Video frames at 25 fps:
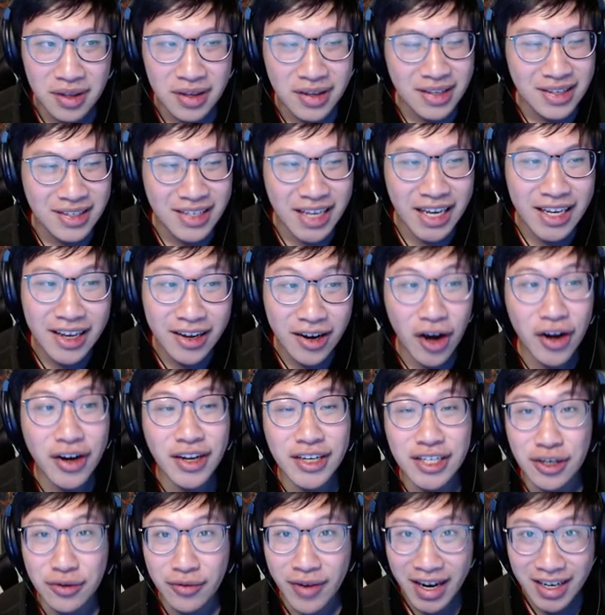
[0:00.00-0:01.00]
taking on a
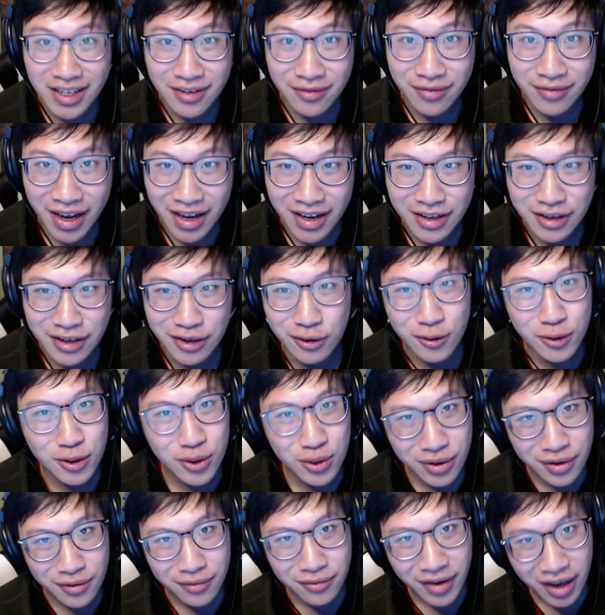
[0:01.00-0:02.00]
direct fight
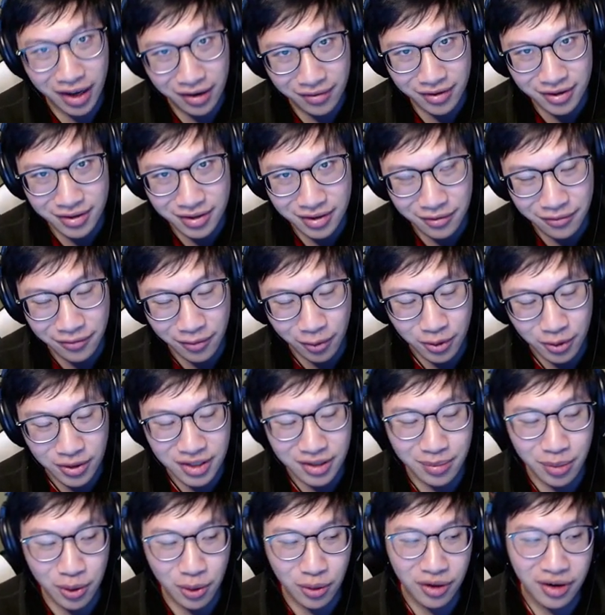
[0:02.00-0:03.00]
usually favors the four
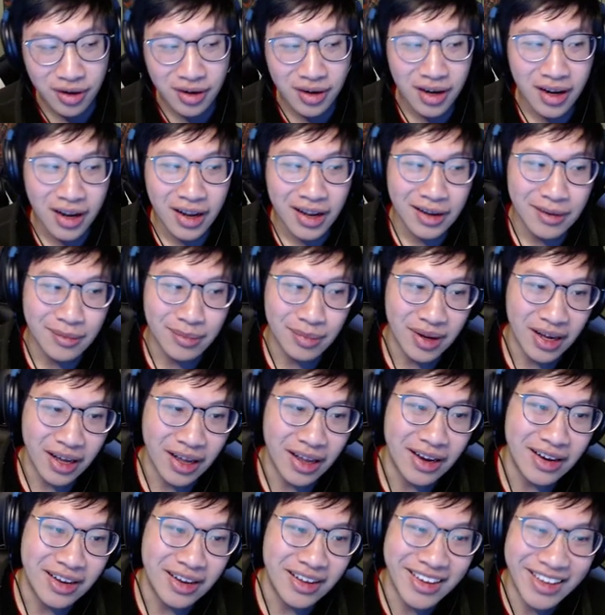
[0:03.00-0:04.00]
support.
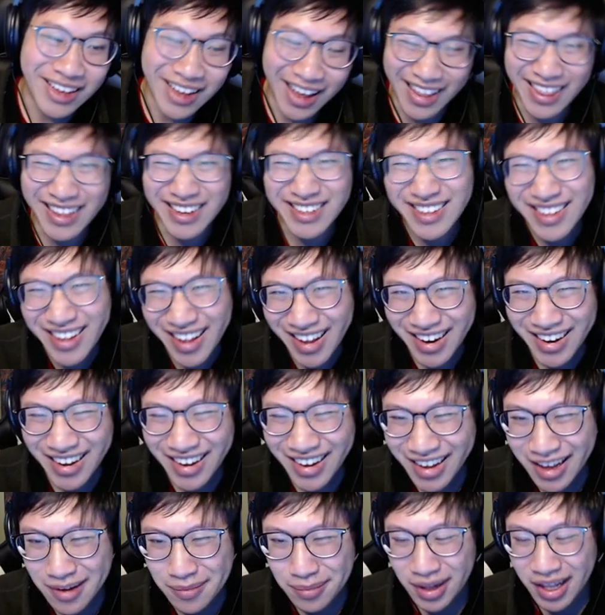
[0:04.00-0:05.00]
But again, there's a lot of
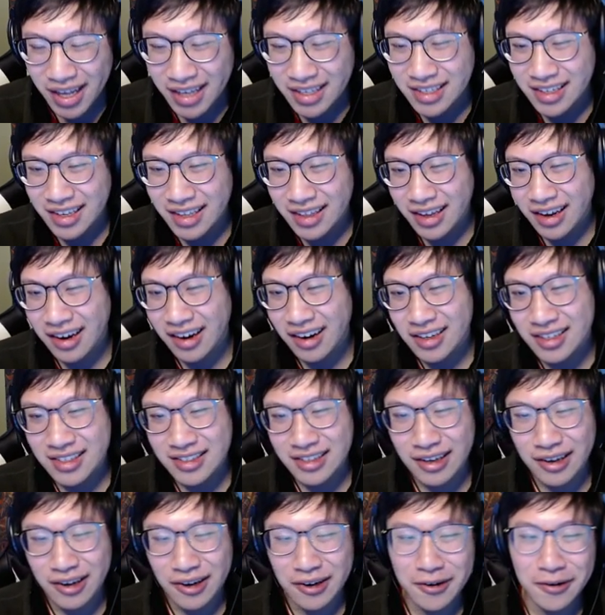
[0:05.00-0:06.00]
complexity there,
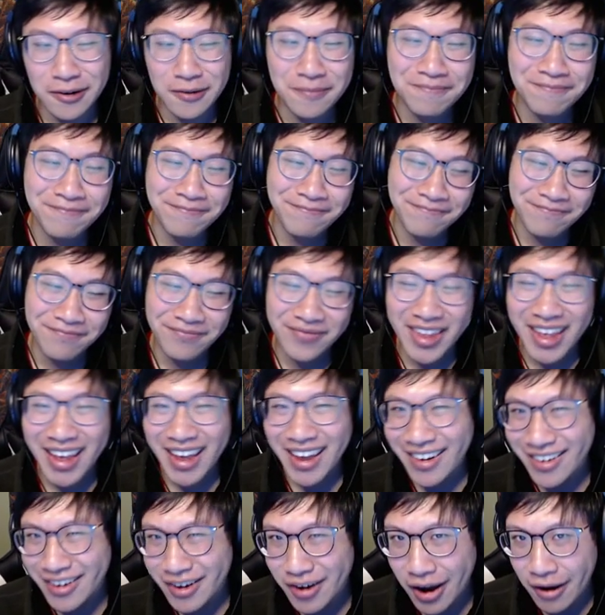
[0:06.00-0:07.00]
so I
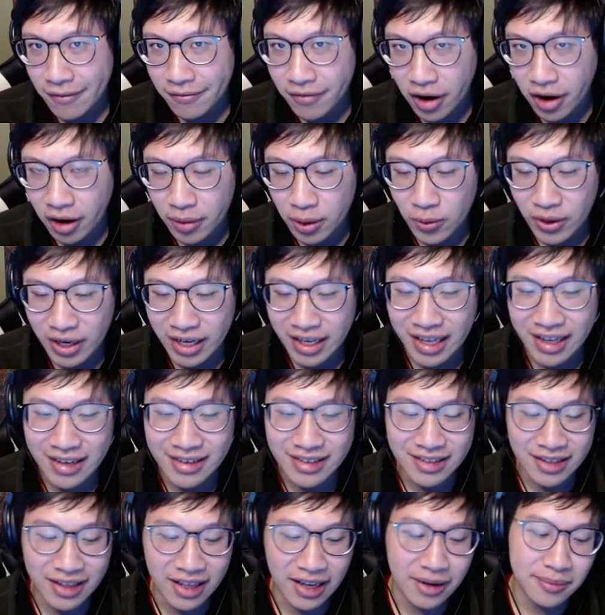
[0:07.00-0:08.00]
don't know how far we want to get
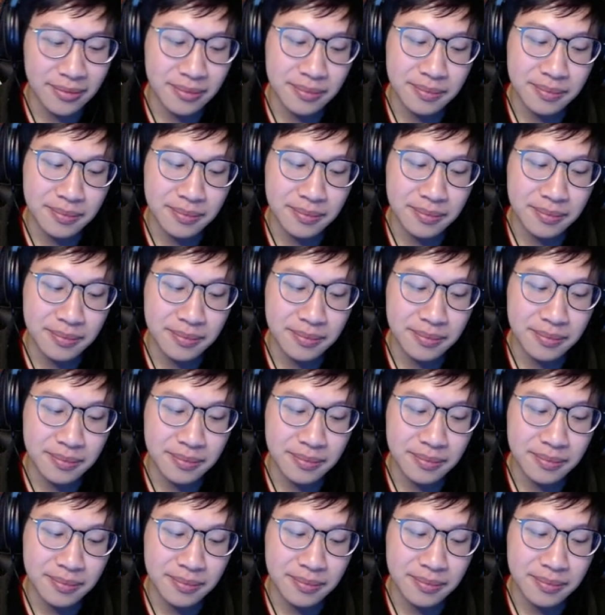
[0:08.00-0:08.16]
into that.